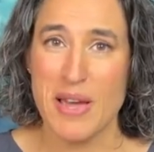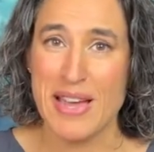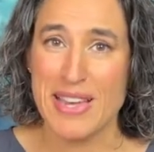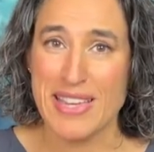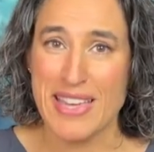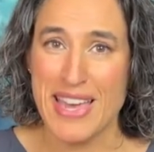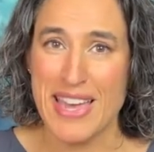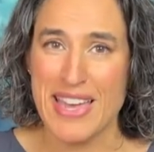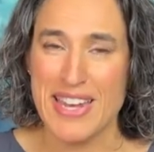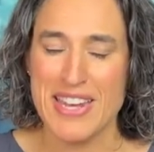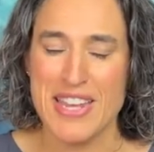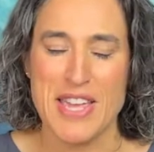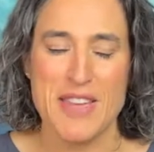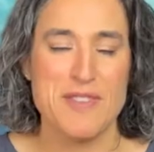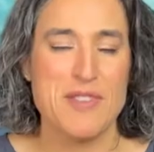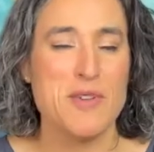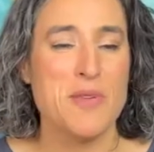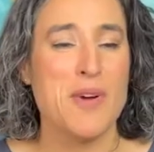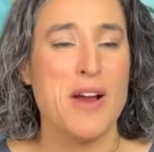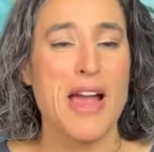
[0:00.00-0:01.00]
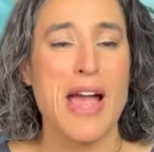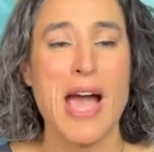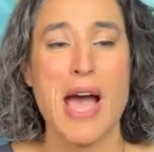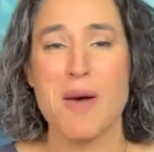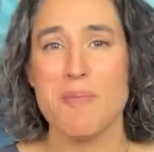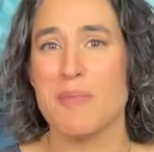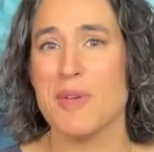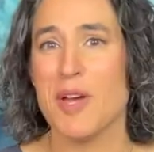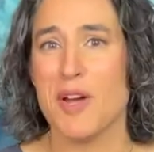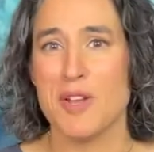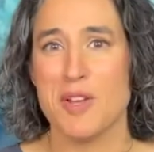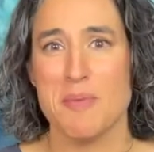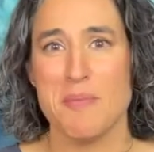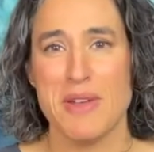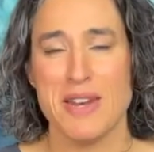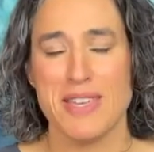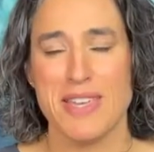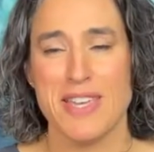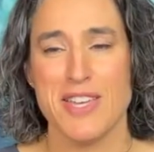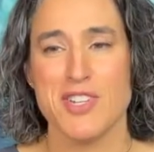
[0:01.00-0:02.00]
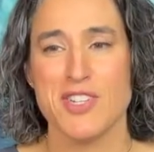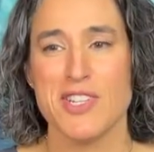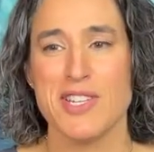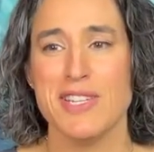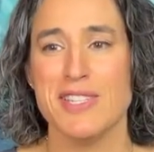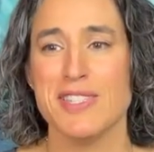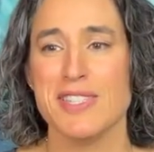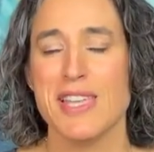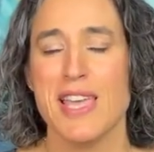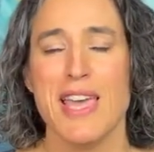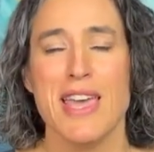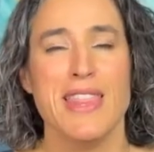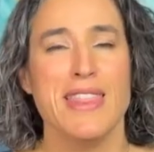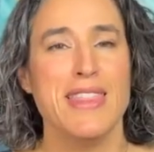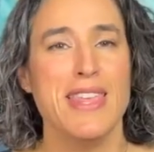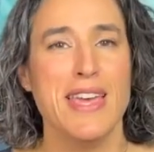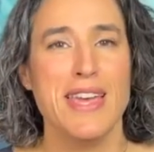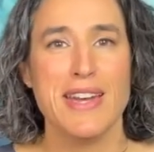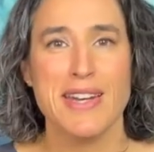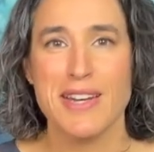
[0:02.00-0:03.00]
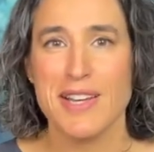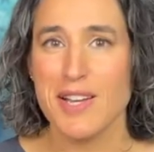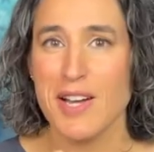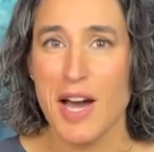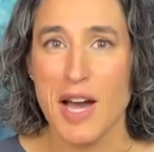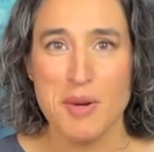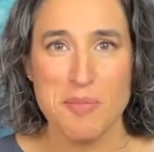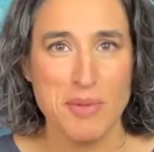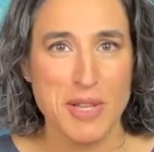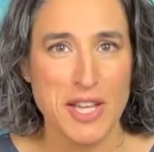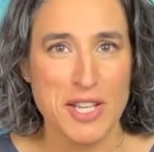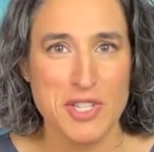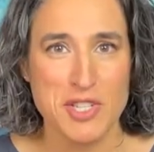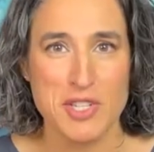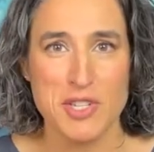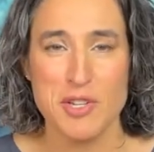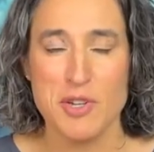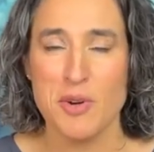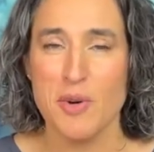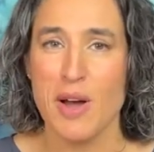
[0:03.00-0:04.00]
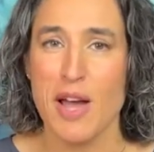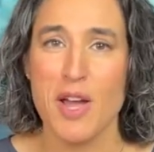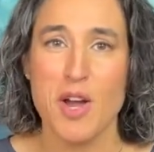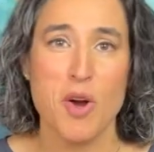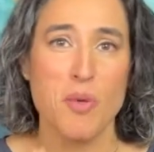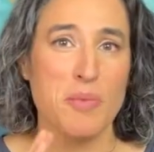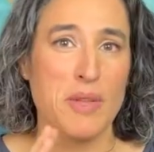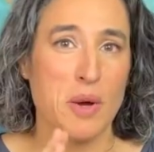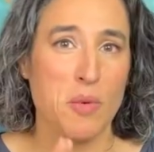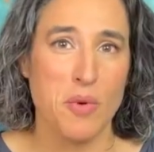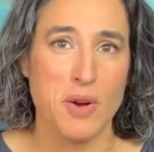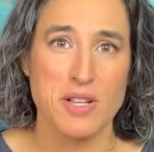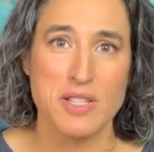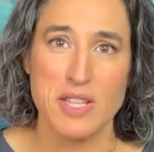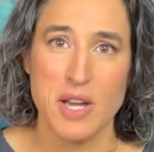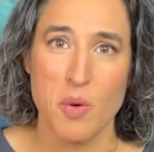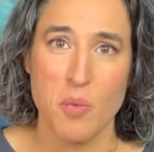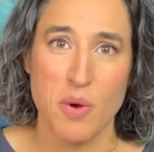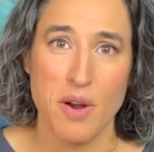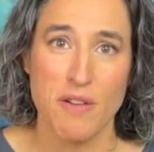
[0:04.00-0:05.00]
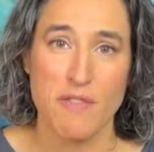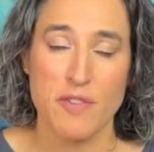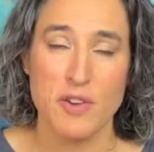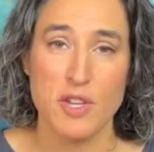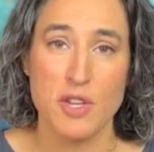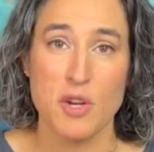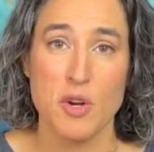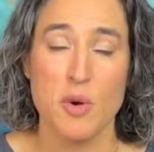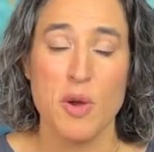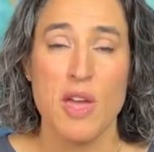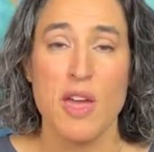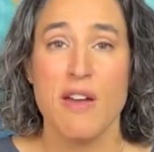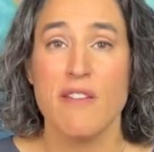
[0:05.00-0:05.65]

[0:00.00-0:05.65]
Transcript: Again, if you are happy on your medications, then God bless you. I hope that works out well for you.